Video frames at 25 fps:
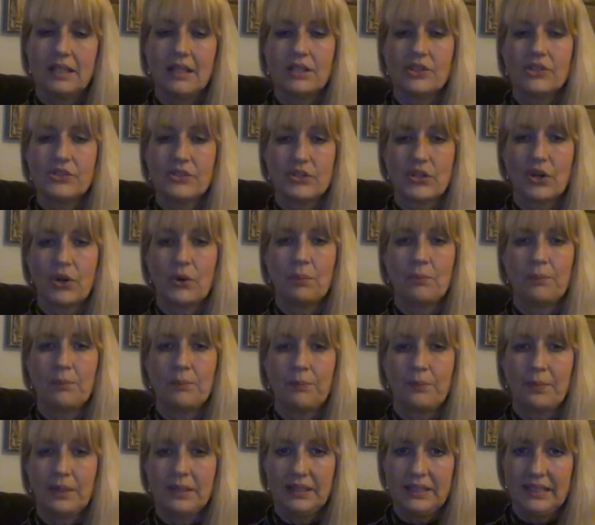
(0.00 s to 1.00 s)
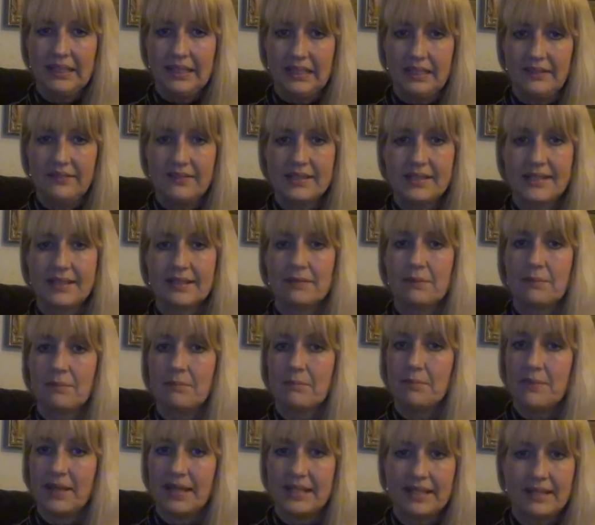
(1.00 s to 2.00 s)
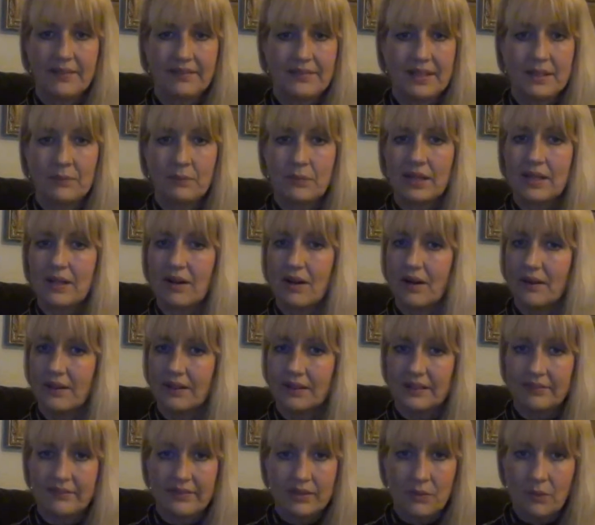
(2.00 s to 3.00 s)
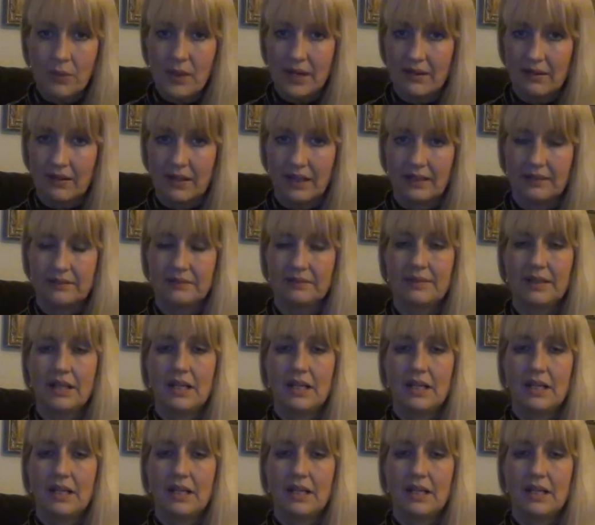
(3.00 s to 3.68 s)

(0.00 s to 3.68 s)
So beliefs, many of them we aren't even aware of,